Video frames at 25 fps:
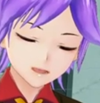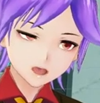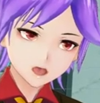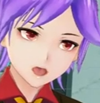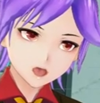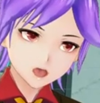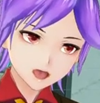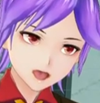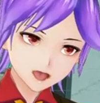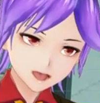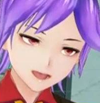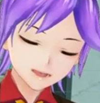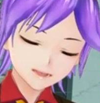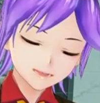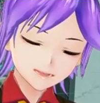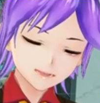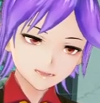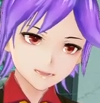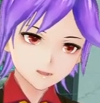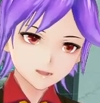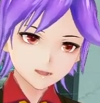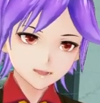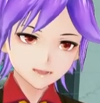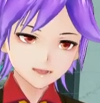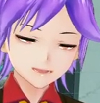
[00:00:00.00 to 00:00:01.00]
And for
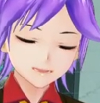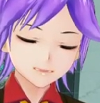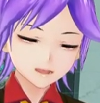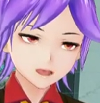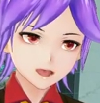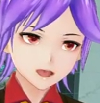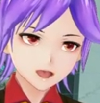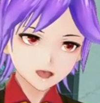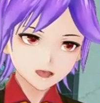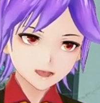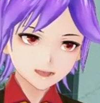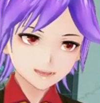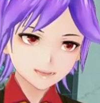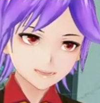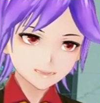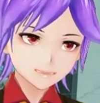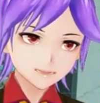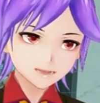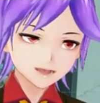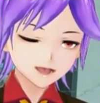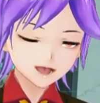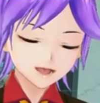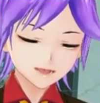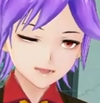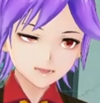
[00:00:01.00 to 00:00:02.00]
those on the
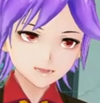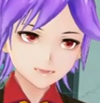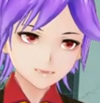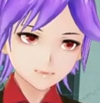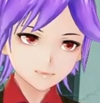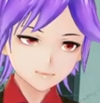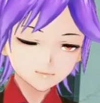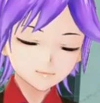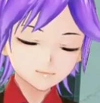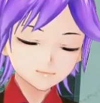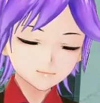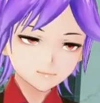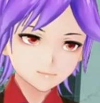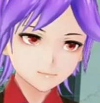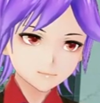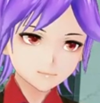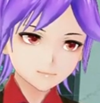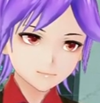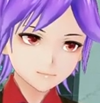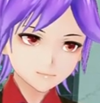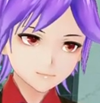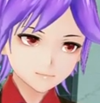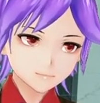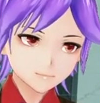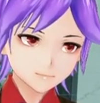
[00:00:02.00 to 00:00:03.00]
south,
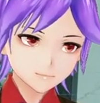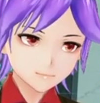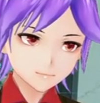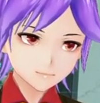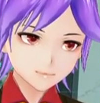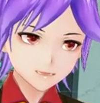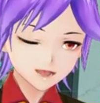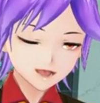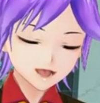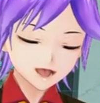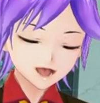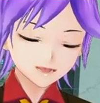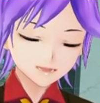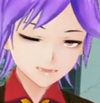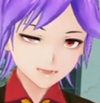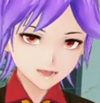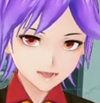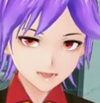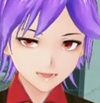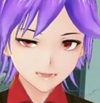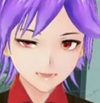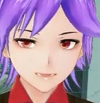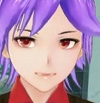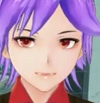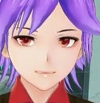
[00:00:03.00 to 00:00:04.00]
the south,
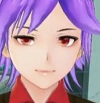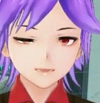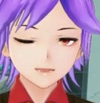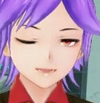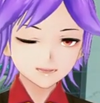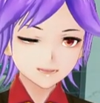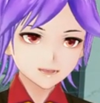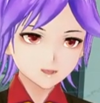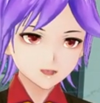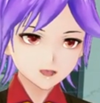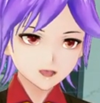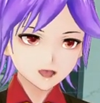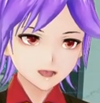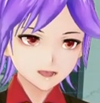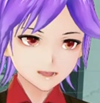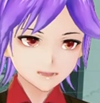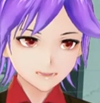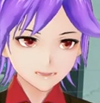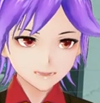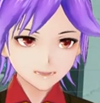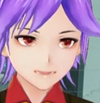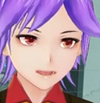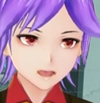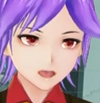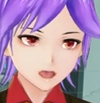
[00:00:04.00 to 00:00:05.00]
the west
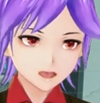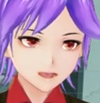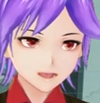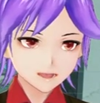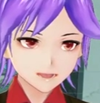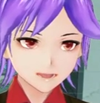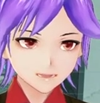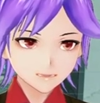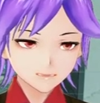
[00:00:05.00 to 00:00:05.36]
side.